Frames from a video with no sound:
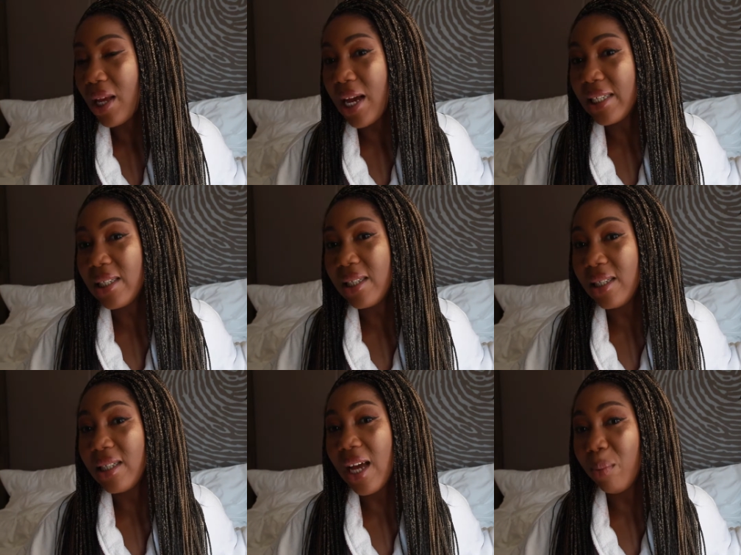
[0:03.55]
As it
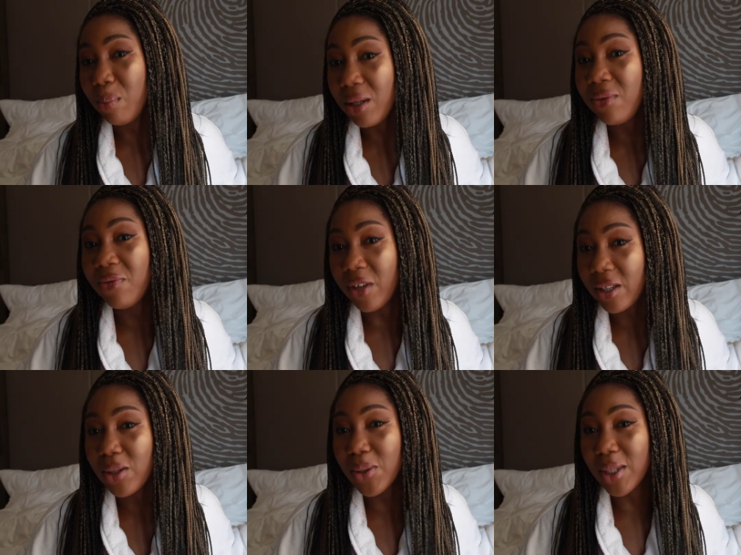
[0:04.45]
is, I'm being
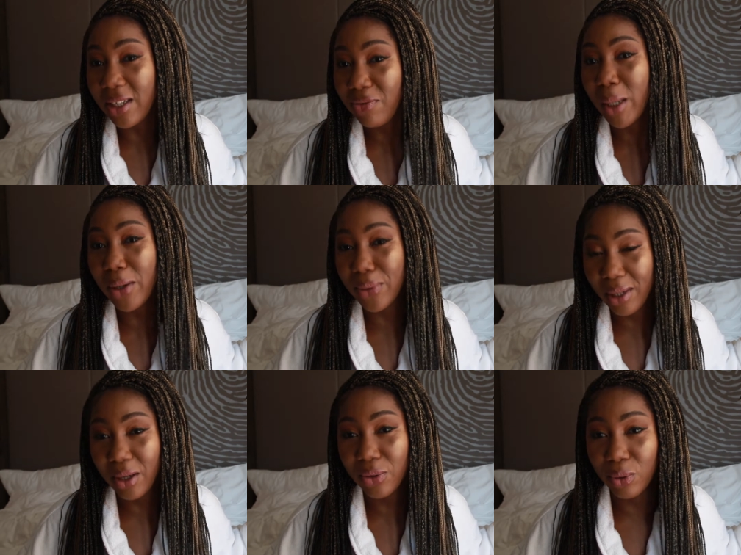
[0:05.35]
forced to leave my
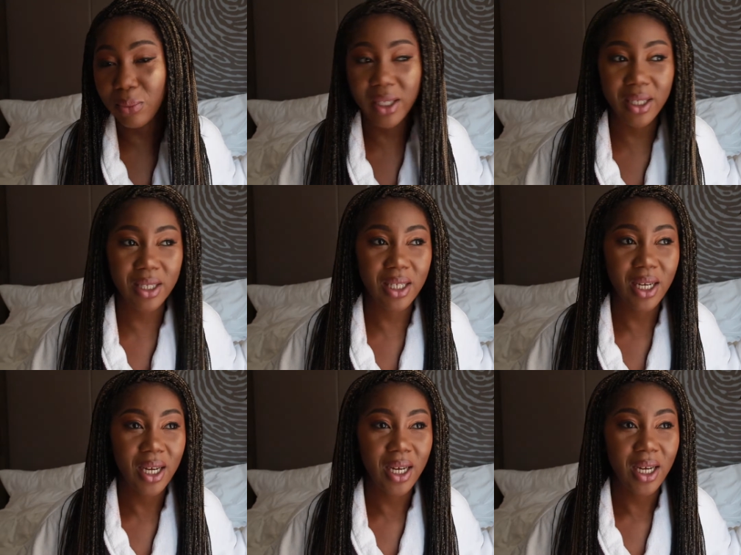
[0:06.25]
hotel room because
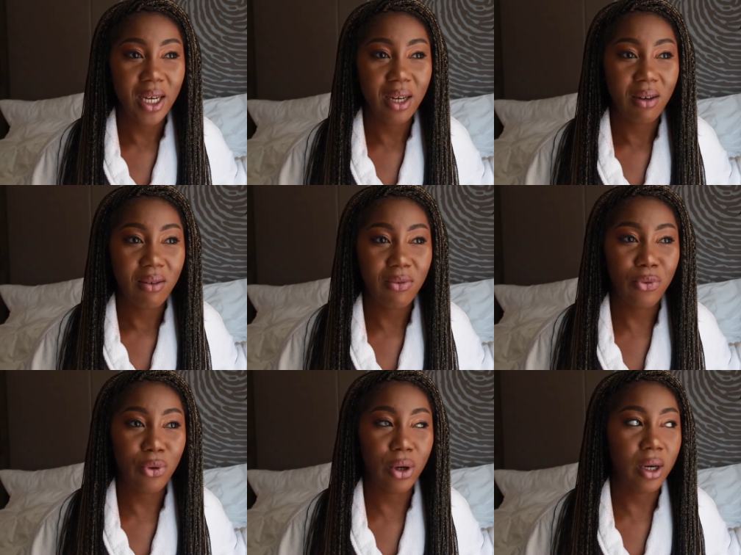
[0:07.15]

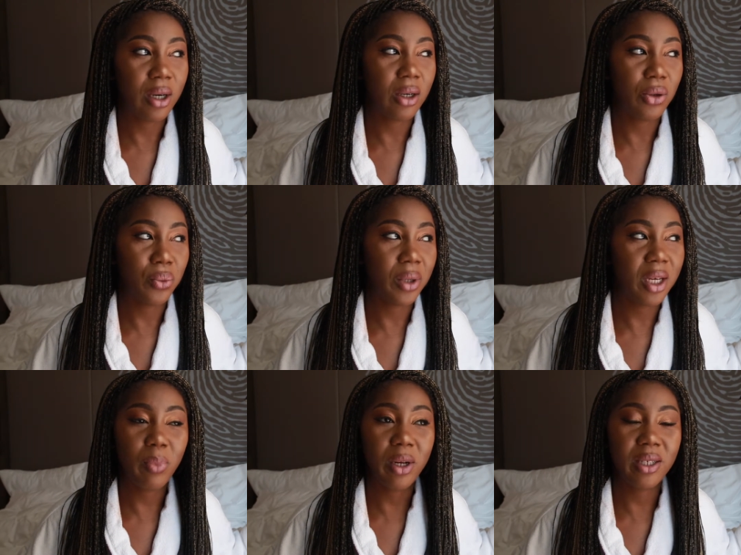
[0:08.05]
for a
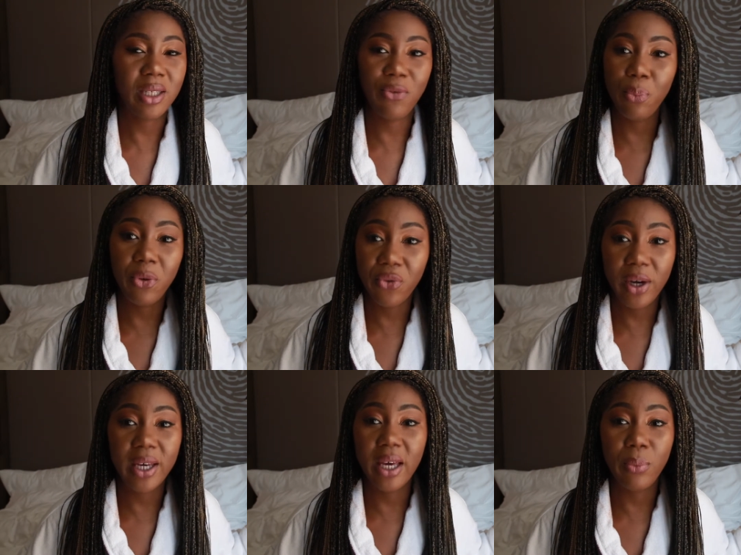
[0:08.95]
week plus, even before
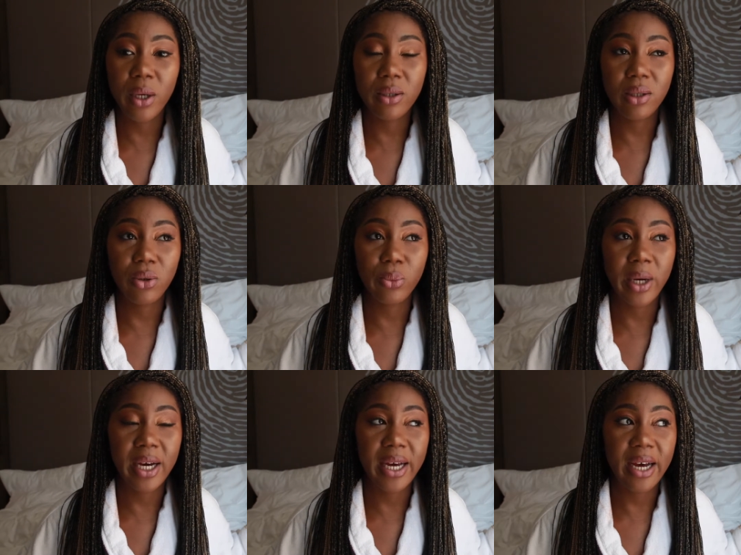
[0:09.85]
I came here to
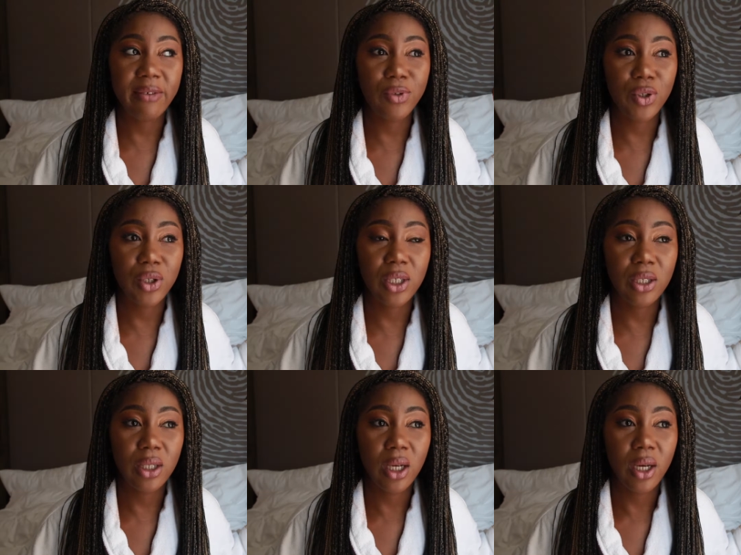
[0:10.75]
Dubai, I've
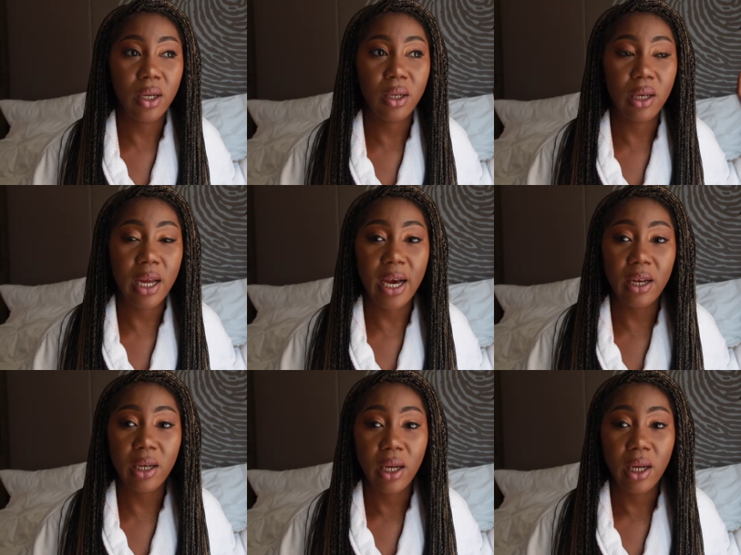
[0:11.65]
just not,